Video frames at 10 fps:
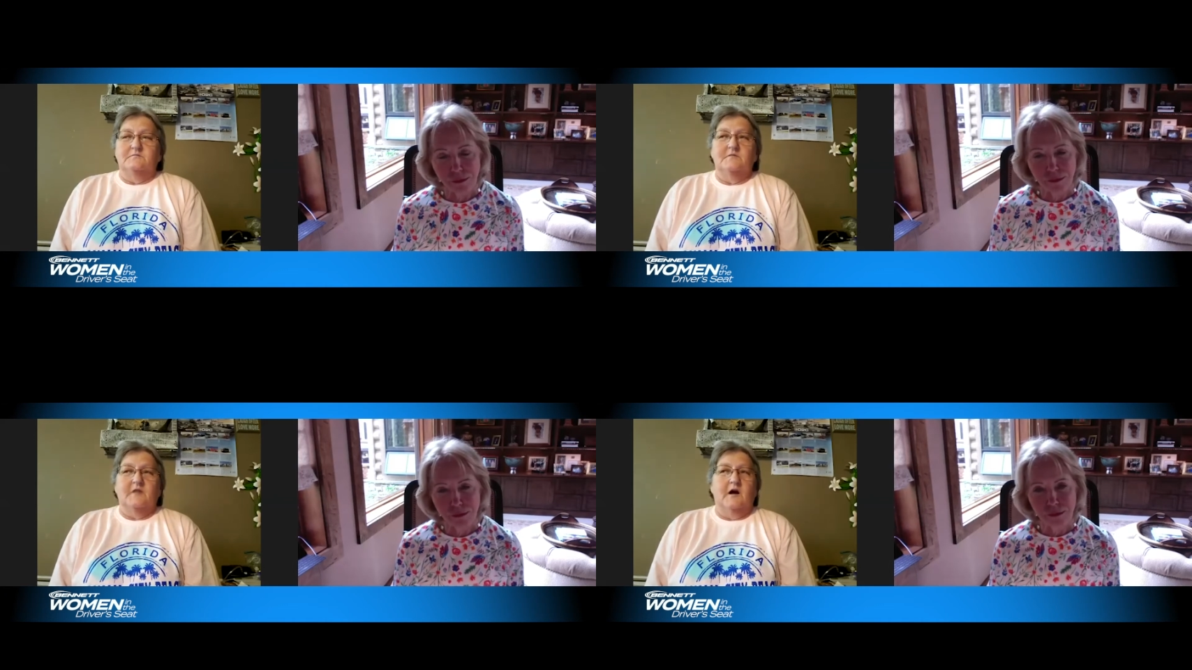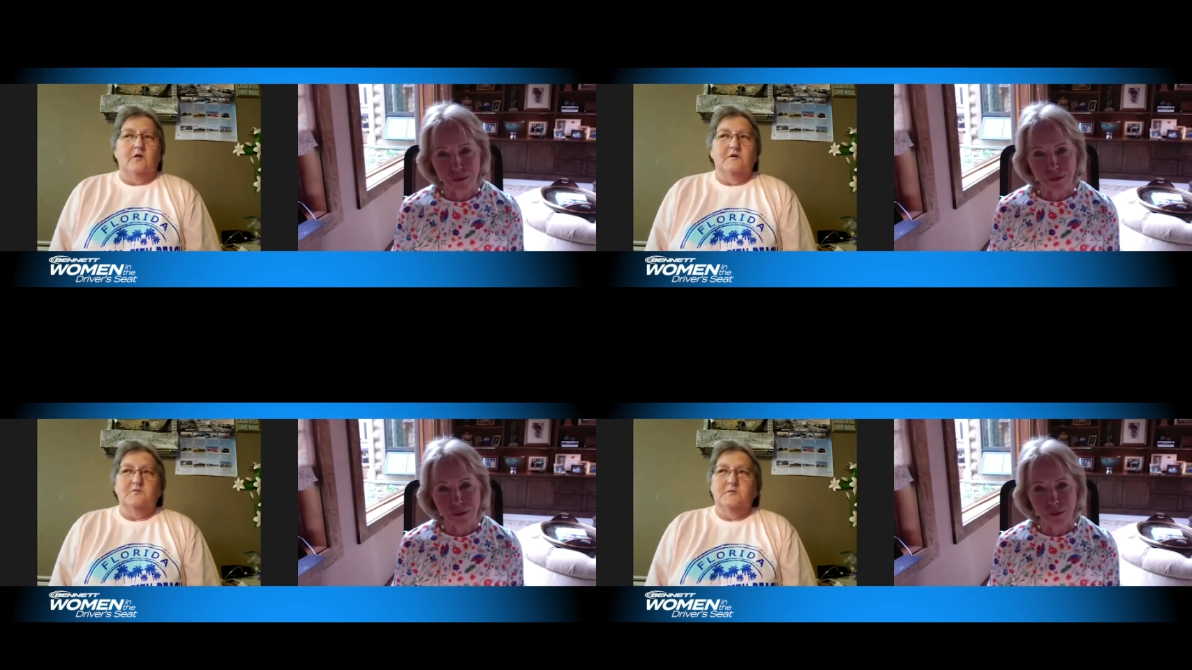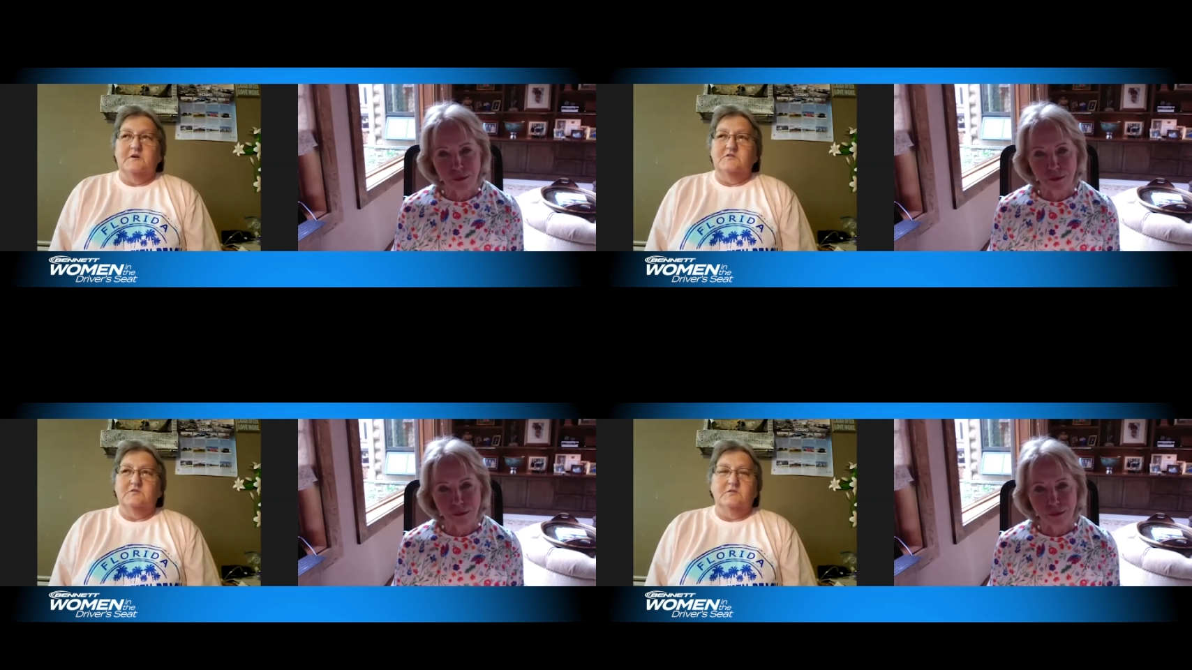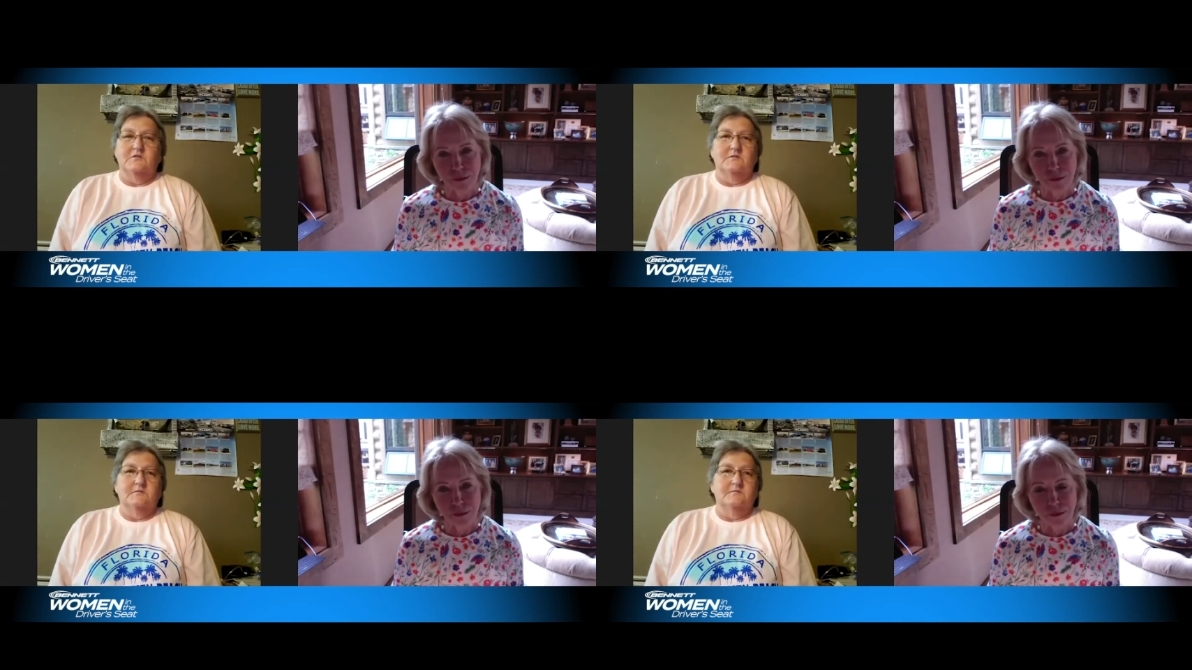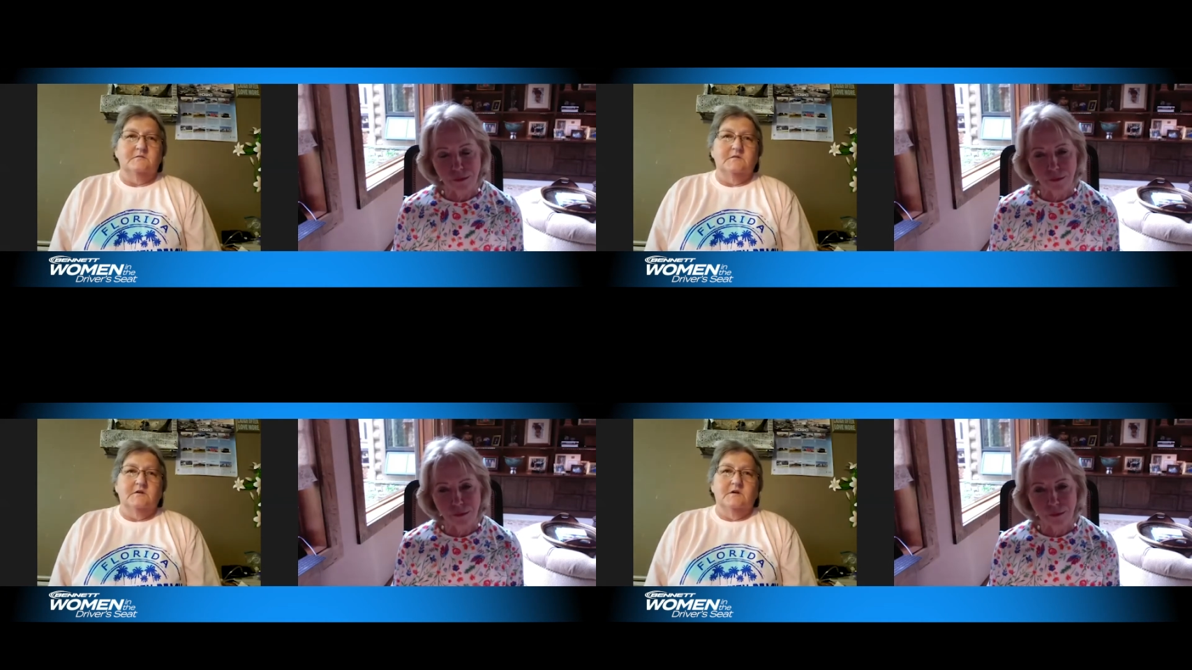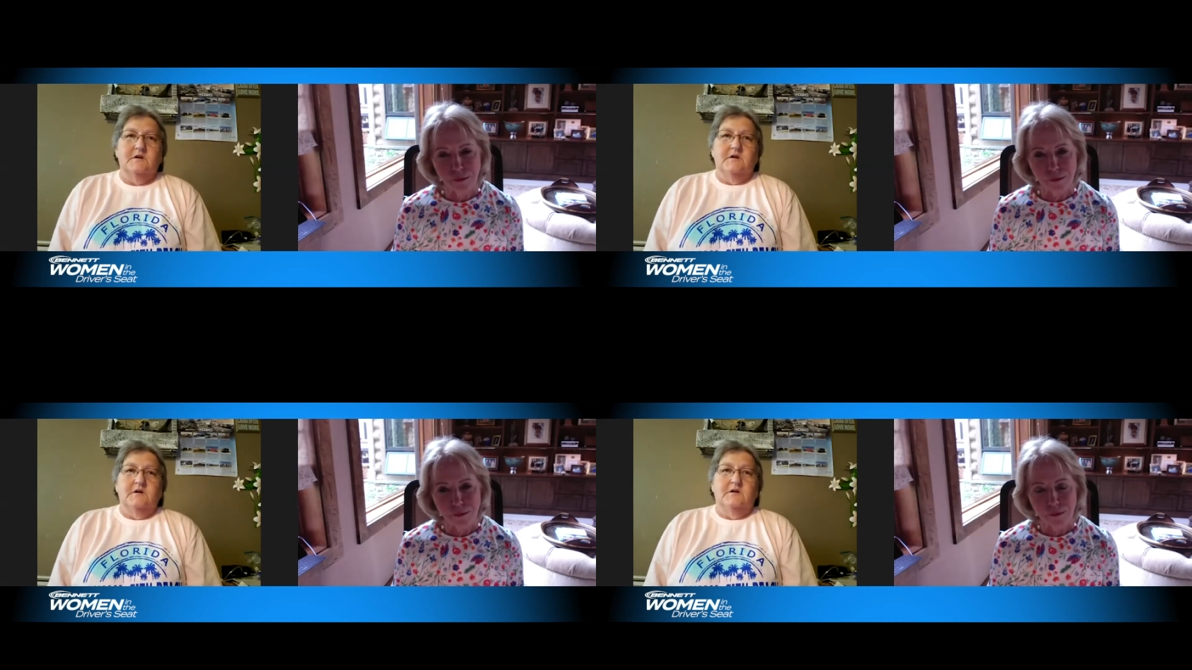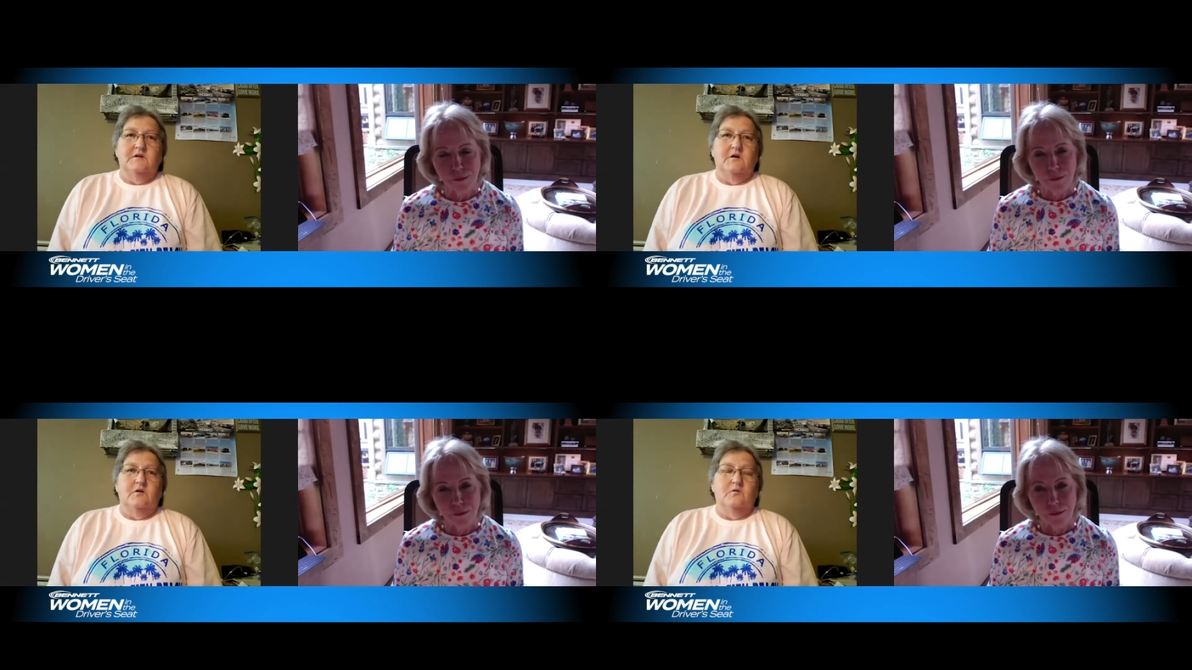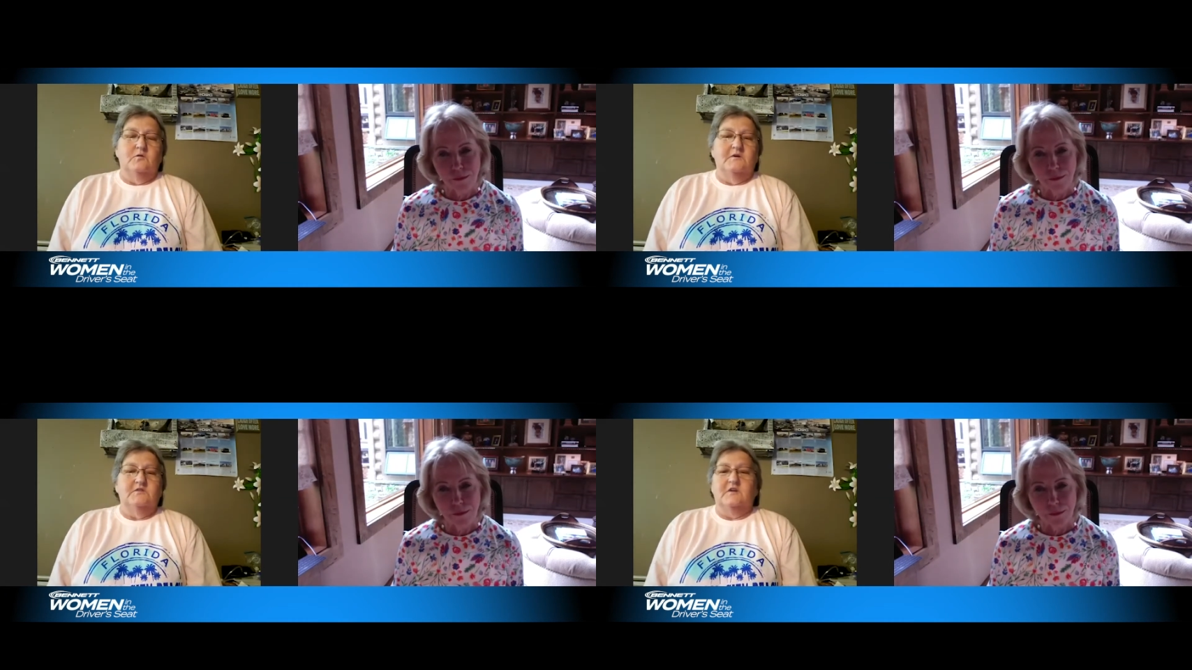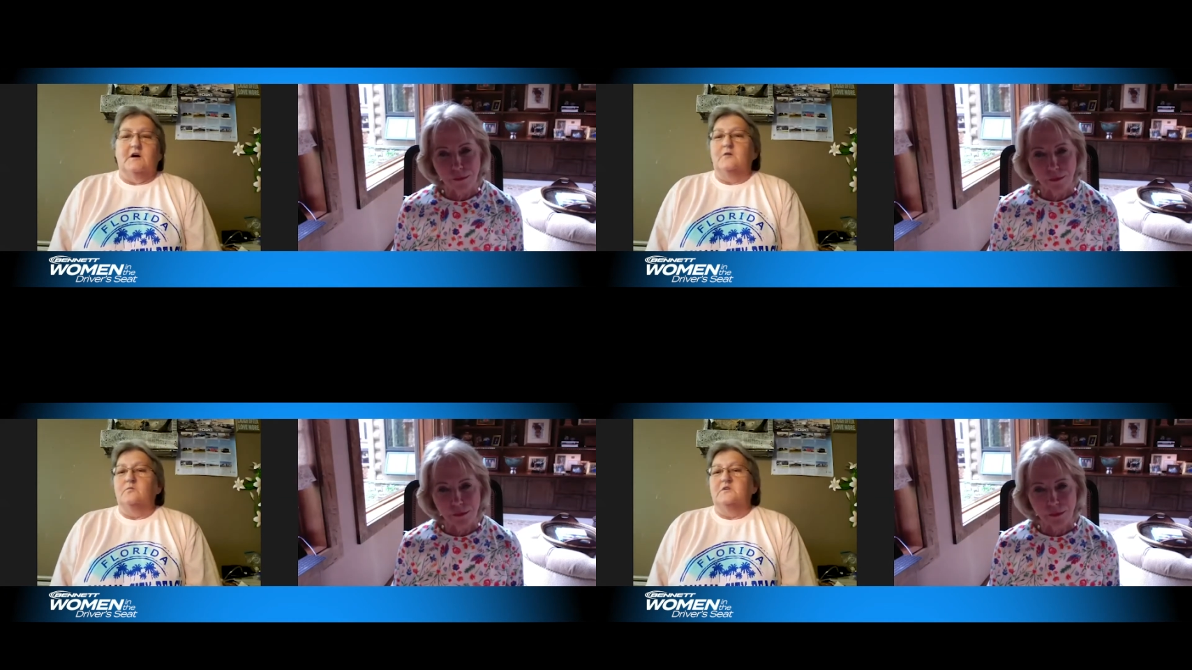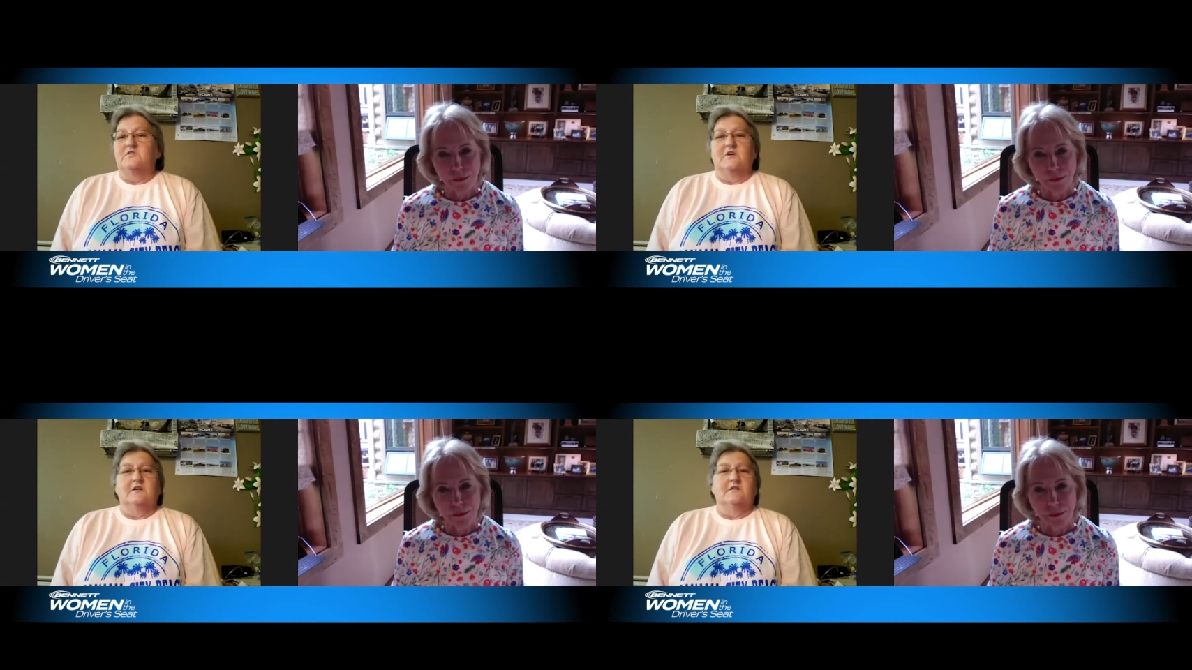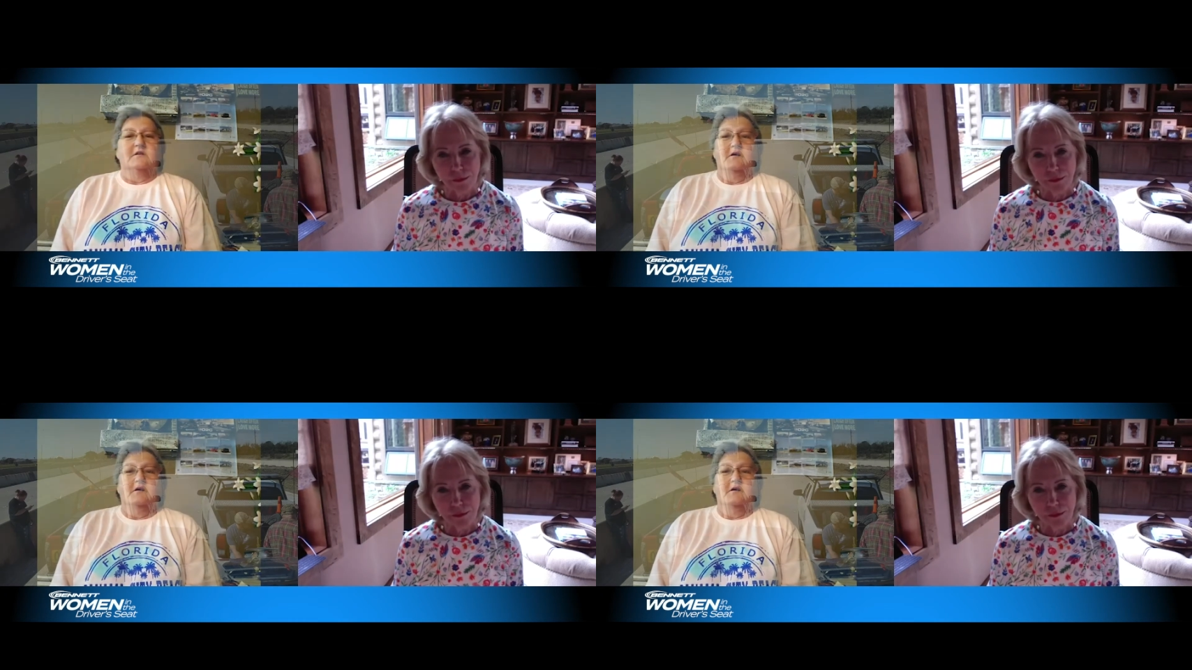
Speaker 1: I always make sure, you know, when we stop, we check our